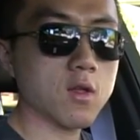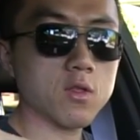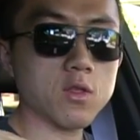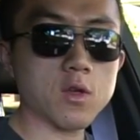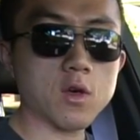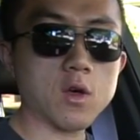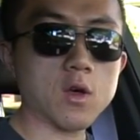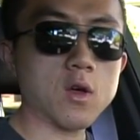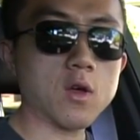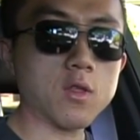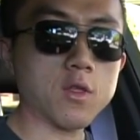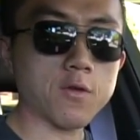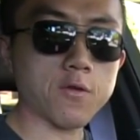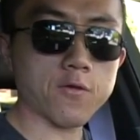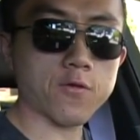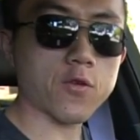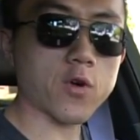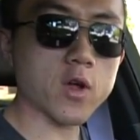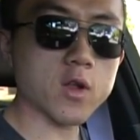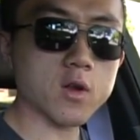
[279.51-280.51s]
The
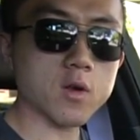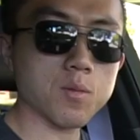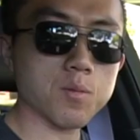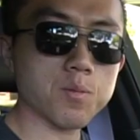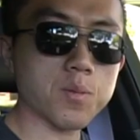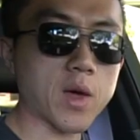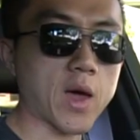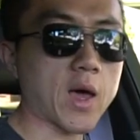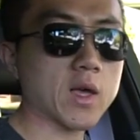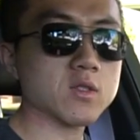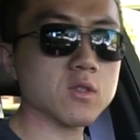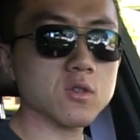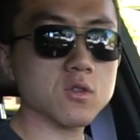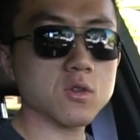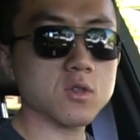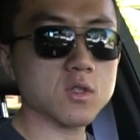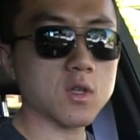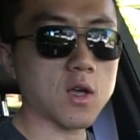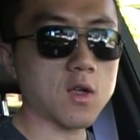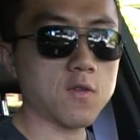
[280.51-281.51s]
front
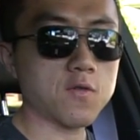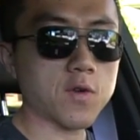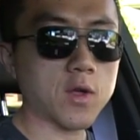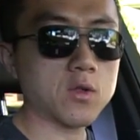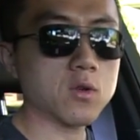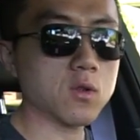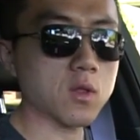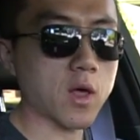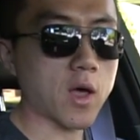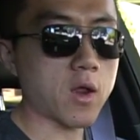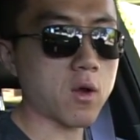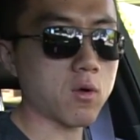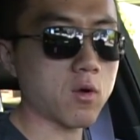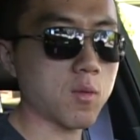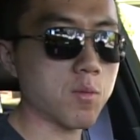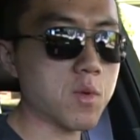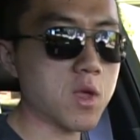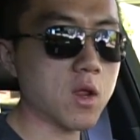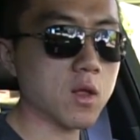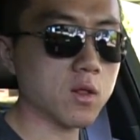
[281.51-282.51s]
passenger side fender liner
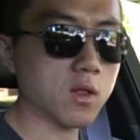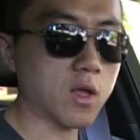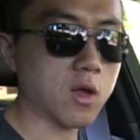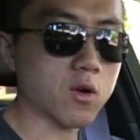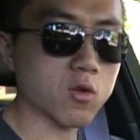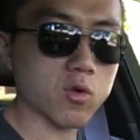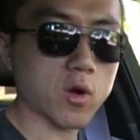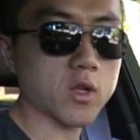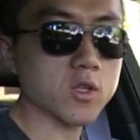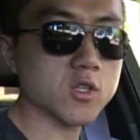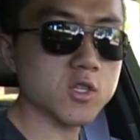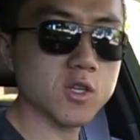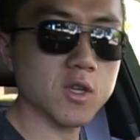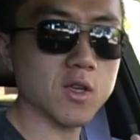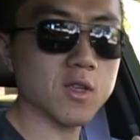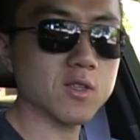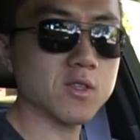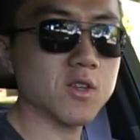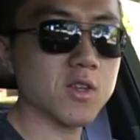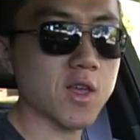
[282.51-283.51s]
immediately crunched
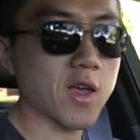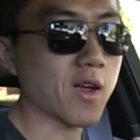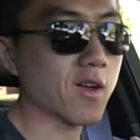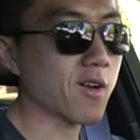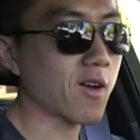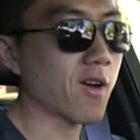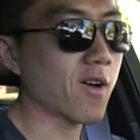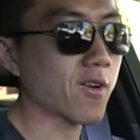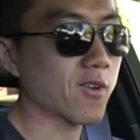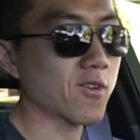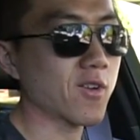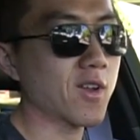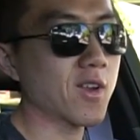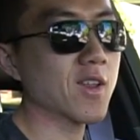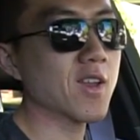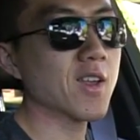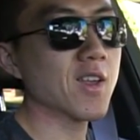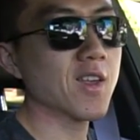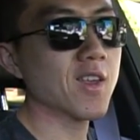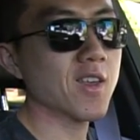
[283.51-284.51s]
into that concrete.
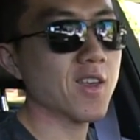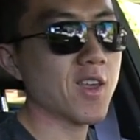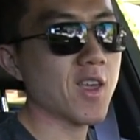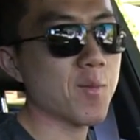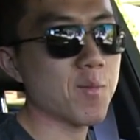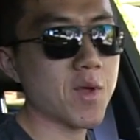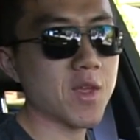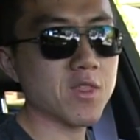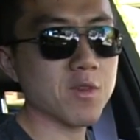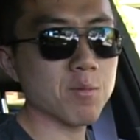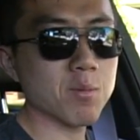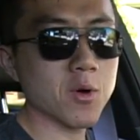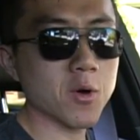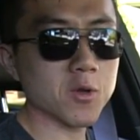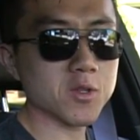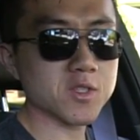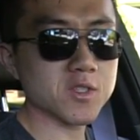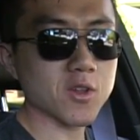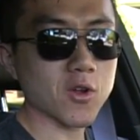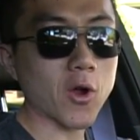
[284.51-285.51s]
It made the
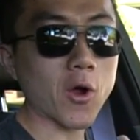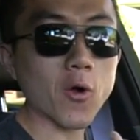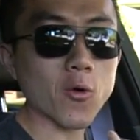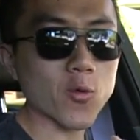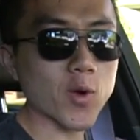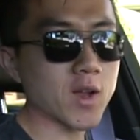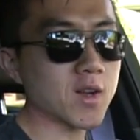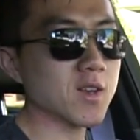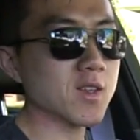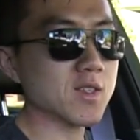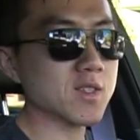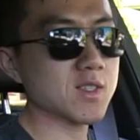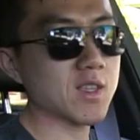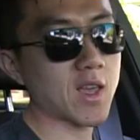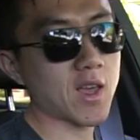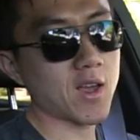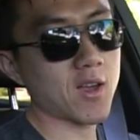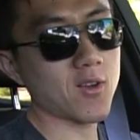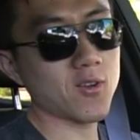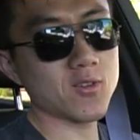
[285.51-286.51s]
most horrendous
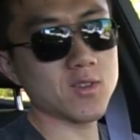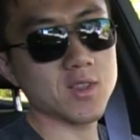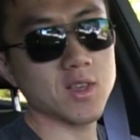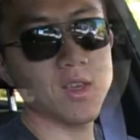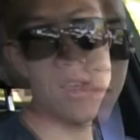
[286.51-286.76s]
sound.